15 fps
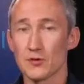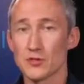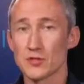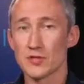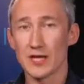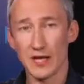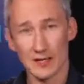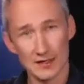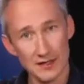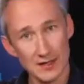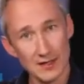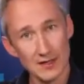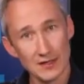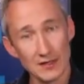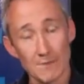You can
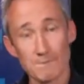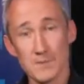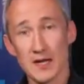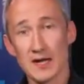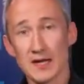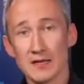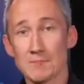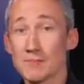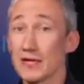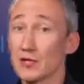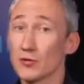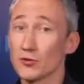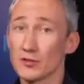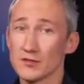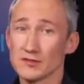combine and make
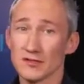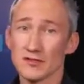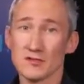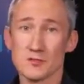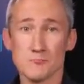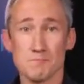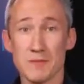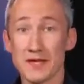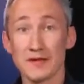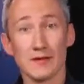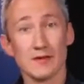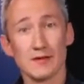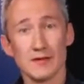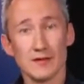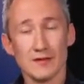your containers bigger
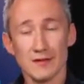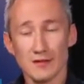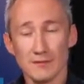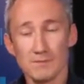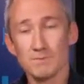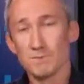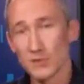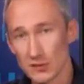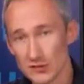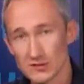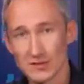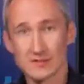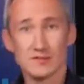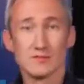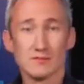
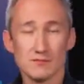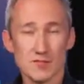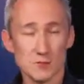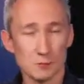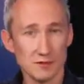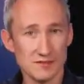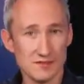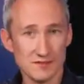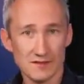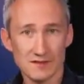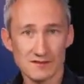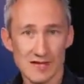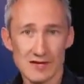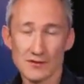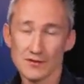versus splitting
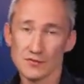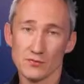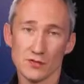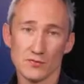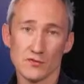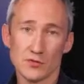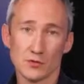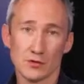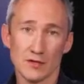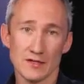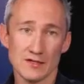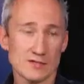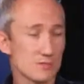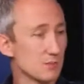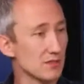things out into individual
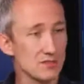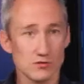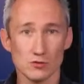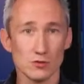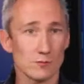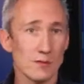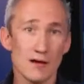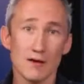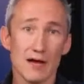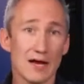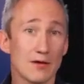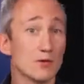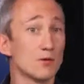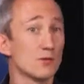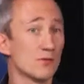layers. But it's all about how
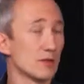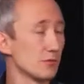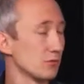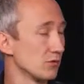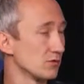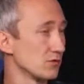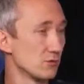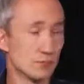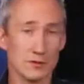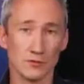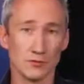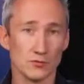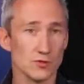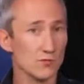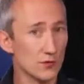your developer wants to
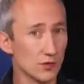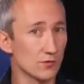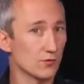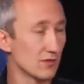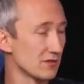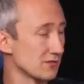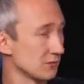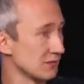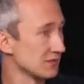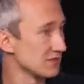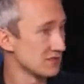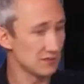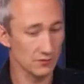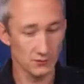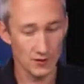build. You've got the flexibility
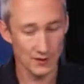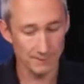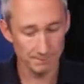either way.